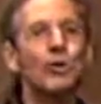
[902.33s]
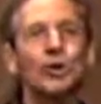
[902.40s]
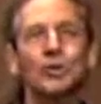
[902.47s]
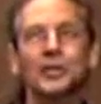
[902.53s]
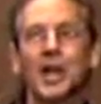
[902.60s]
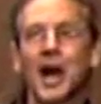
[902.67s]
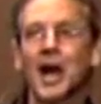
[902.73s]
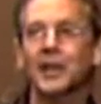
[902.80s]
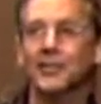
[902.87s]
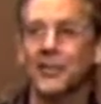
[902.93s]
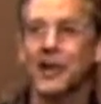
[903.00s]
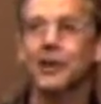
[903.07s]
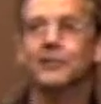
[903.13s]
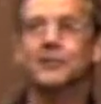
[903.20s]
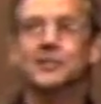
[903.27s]
on God
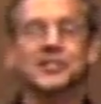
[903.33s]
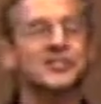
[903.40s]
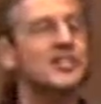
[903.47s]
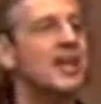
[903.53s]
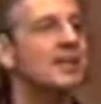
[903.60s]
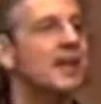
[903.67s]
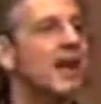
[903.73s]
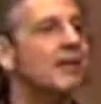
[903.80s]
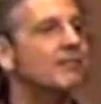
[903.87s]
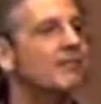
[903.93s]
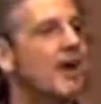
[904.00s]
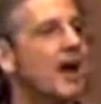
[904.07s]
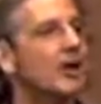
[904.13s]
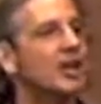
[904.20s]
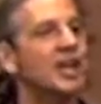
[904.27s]
then to send down
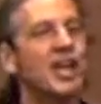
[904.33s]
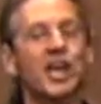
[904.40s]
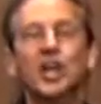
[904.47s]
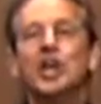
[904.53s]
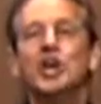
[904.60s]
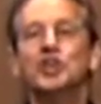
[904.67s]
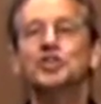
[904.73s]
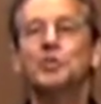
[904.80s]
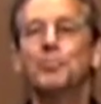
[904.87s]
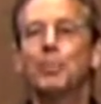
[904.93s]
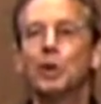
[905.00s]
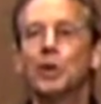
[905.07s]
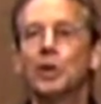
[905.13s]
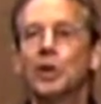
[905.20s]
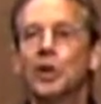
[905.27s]
fire again to
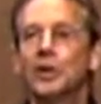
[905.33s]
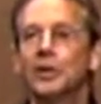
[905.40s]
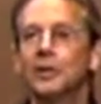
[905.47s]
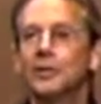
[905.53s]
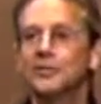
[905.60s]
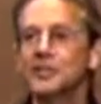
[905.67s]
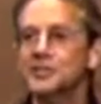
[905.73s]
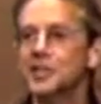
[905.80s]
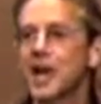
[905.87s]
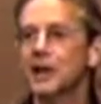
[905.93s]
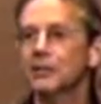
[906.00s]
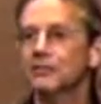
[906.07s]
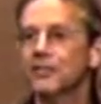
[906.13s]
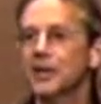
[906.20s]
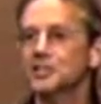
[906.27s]
burn the
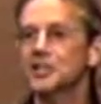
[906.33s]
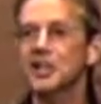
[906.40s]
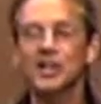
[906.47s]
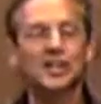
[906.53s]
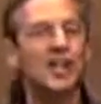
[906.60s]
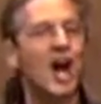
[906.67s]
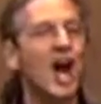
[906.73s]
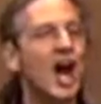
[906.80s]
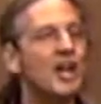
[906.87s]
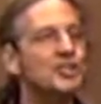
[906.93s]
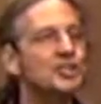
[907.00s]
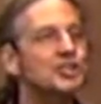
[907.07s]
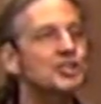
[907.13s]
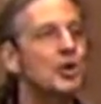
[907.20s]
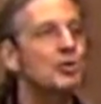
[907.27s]
sacrifice. God
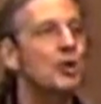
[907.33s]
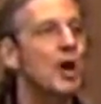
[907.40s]
showed